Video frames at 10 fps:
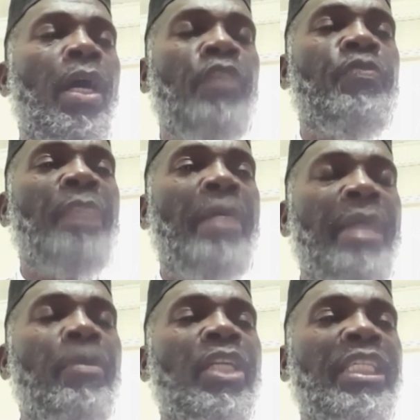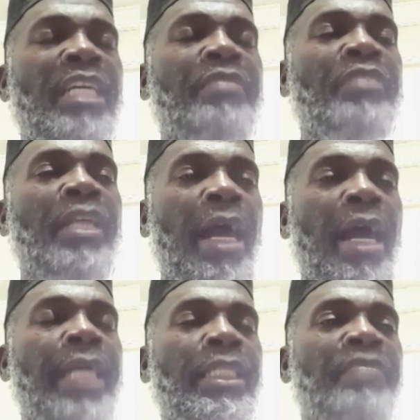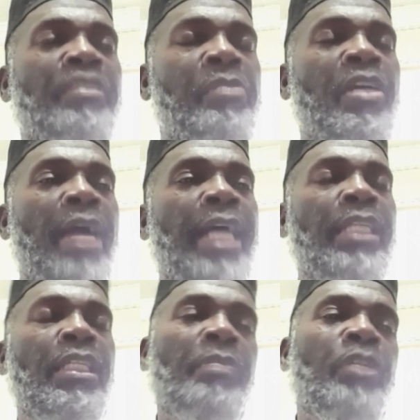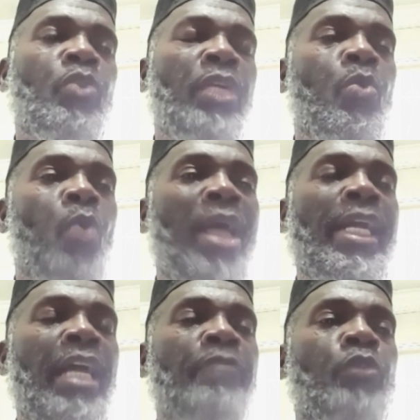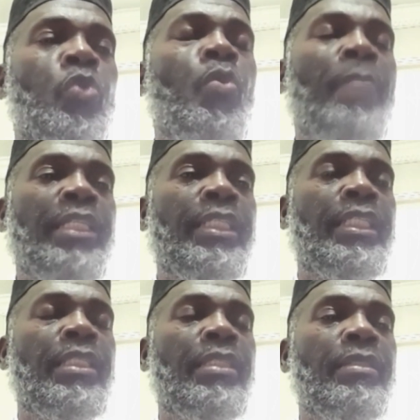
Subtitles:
if my memory serves me right, is between 1.5 to 2 months.